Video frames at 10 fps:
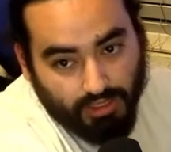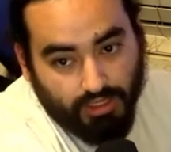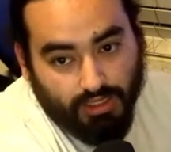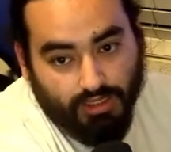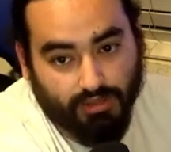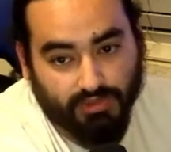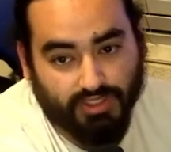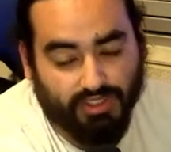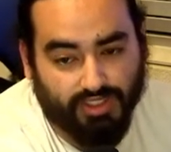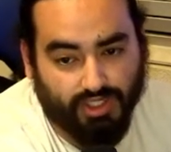Then we see
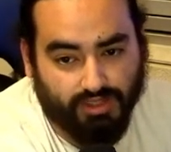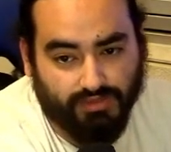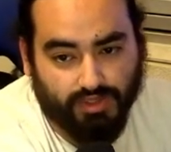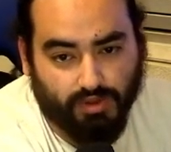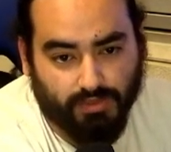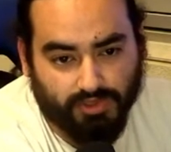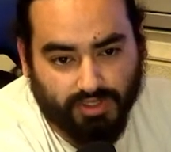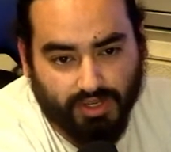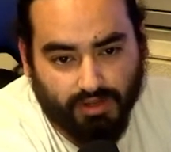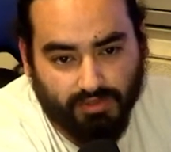a shot of Scorpio
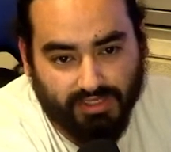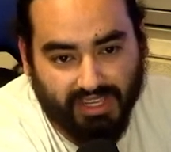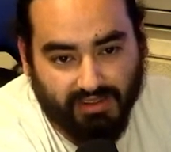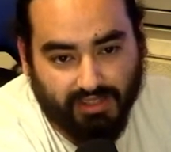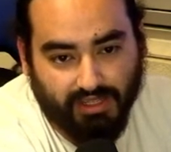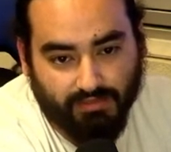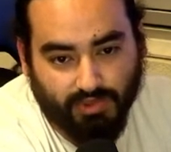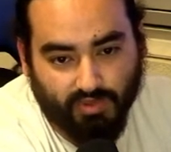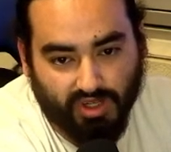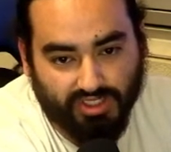Sky with Dan Lambert
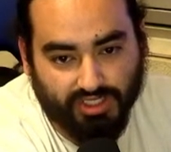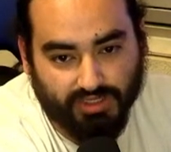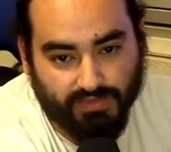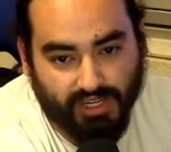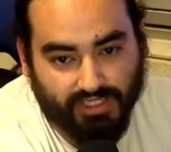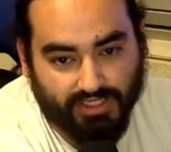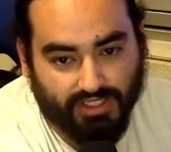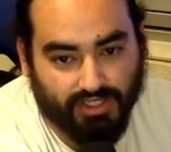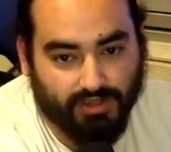watching his match,